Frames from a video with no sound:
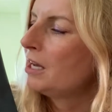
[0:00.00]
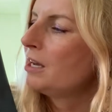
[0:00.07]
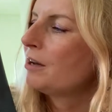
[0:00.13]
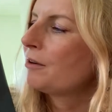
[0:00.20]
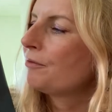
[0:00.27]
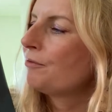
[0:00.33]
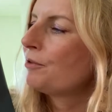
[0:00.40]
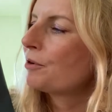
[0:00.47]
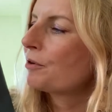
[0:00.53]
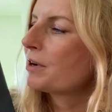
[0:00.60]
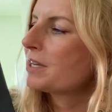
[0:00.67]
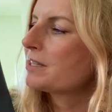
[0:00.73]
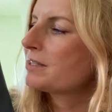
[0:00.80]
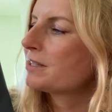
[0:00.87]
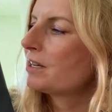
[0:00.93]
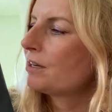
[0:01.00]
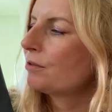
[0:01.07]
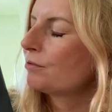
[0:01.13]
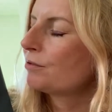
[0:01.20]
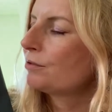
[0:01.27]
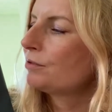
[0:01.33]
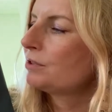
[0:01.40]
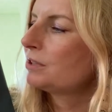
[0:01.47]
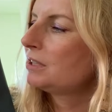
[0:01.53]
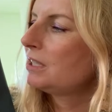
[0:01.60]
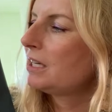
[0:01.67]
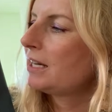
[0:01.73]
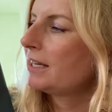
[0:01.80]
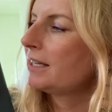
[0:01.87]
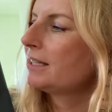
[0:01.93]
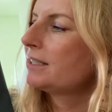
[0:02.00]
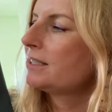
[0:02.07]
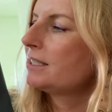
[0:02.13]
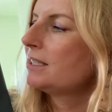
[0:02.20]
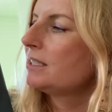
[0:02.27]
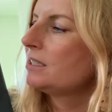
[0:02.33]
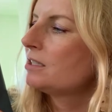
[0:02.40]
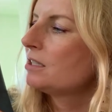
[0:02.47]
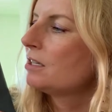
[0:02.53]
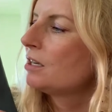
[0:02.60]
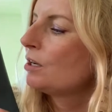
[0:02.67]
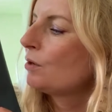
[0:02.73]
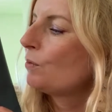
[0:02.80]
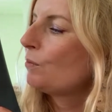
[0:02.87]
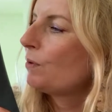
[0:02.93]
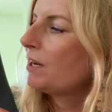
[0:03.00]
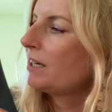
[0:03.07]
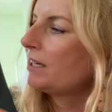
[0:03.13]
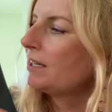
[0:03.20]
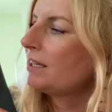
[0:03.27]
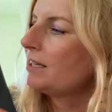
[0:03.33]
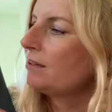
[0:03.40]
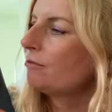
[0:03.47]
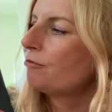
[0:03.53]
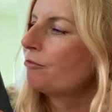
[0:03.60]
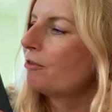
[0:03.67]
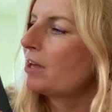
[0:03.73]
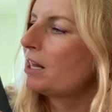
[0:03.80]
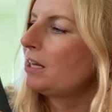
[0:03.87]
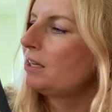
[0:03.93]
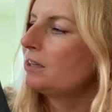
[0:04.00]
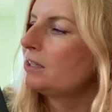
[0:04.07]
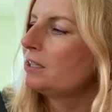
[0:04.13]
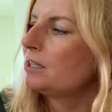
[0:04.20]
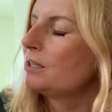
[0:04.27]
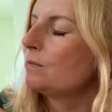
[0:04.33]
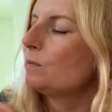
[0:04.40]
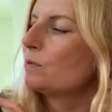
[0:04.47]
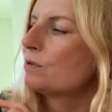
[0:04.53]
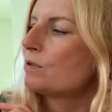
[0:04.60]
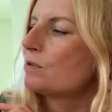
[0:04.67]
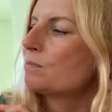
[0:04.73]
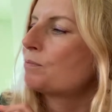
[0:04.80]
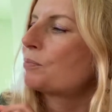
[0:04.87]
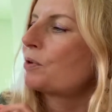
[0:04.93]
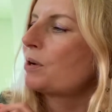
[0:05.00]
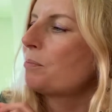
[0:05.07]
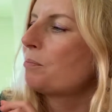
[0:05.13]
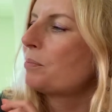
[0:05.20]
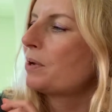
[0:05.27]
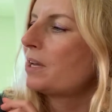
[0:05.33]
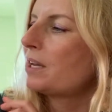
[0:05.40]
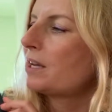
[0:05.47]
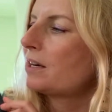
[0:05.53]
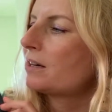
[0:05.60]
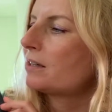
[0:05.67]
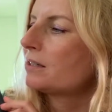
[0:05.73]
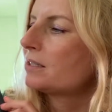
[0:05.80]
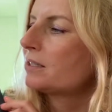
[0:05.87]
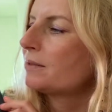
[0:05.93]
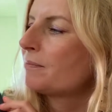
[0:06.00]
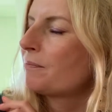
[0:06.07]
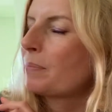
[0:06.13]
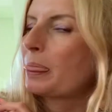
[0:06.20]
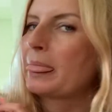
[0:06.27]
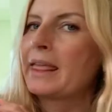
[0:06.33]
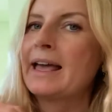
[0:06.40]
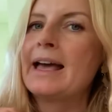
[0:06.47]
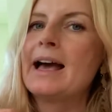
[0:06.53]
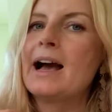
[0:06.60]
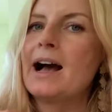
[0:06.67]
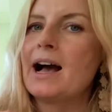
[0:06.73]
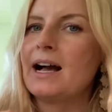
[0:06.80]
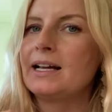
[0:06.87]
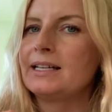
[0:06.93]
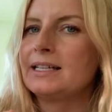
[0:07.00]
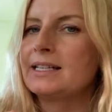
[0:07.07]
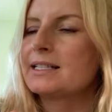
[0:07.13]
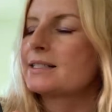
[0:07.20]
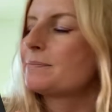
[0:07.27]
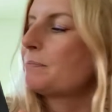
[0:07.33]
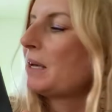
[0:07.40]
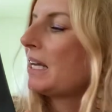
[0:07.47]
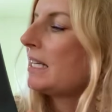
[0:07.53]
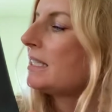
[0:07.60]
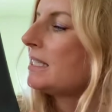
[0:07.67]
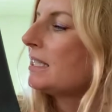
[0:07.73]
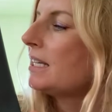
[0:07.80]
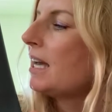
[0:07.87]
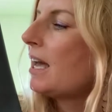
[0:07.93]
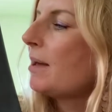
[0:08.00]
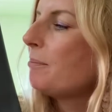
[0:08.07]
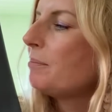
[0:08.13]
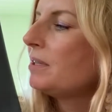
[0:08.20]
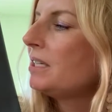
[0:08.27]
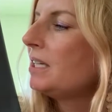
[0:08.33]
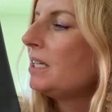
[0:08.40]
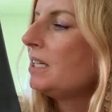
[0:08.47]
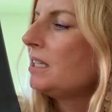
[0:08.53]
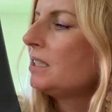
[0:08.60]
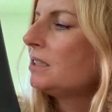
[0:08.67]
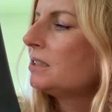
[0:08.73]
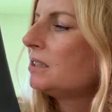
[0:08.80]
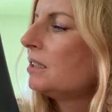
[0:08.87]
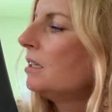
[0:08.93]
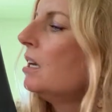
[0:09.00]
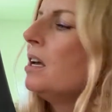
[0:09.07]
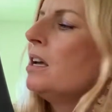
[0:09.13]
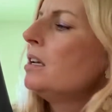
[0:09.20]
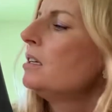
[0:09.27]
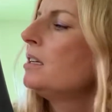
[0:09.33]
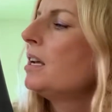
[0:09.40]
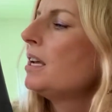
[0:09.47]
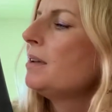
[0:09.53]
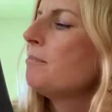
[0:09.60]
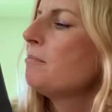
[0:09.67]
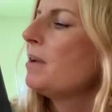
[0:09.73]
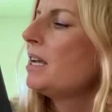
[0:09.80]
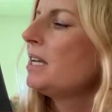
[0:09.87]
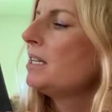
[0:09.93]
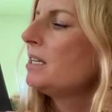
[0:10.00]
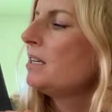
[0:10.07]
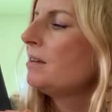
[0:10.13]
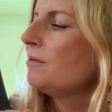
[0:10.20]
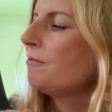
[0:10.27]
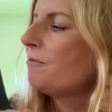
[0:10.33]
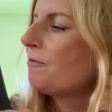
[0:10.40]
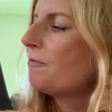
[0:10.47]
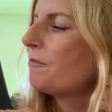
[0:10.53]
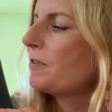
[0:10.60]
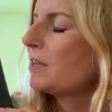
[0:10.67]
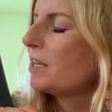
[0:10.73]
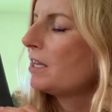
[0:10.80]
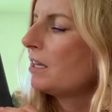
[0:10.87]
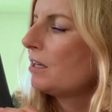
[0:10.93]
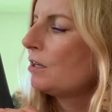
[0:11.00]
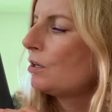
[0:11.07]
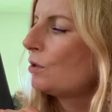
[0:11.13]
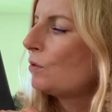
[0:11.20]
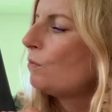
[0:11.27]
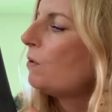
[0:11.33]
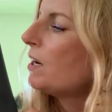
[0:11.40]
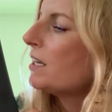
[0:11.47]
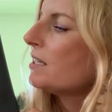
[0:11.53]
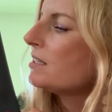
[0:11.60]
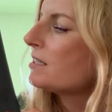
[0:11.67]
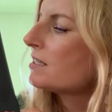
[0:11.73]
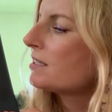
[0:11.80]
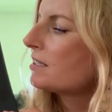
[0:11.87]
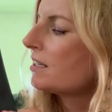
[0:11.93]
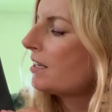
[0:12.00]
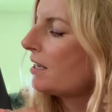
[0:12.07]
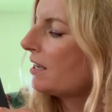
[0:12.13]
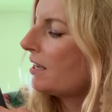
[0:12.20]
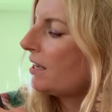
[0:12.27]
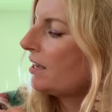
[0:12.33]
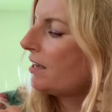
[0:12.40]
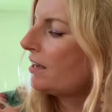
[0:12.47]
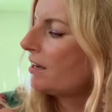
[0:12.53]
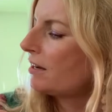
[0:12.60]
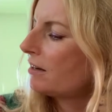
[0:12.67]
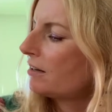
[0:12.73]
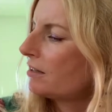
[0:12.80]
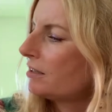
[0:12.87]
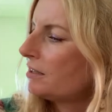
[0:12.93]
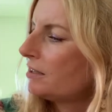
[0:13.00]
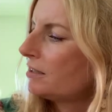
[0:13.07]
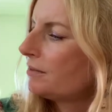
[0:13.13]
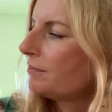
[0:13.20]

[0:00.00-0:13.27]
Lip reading: Worrysaurus liked it when he felt he was prepared. Unexpected happenings, they made him feel quite scared.